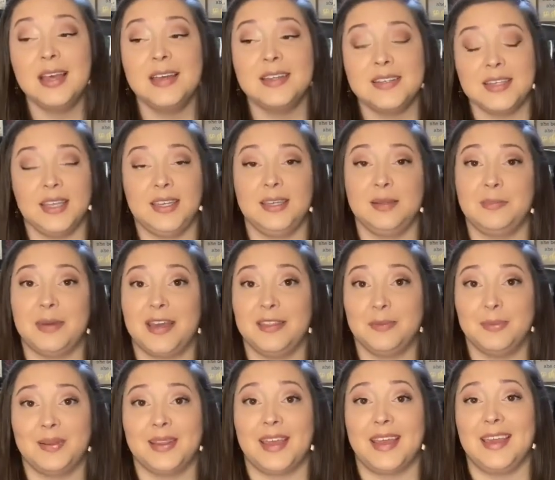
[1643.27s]
taken by the
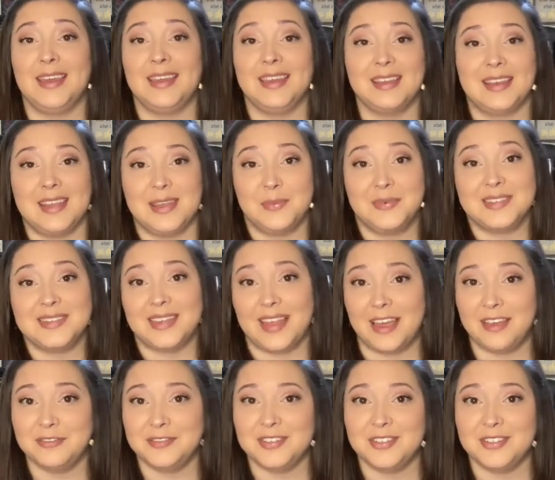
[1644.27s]
plague and he was left.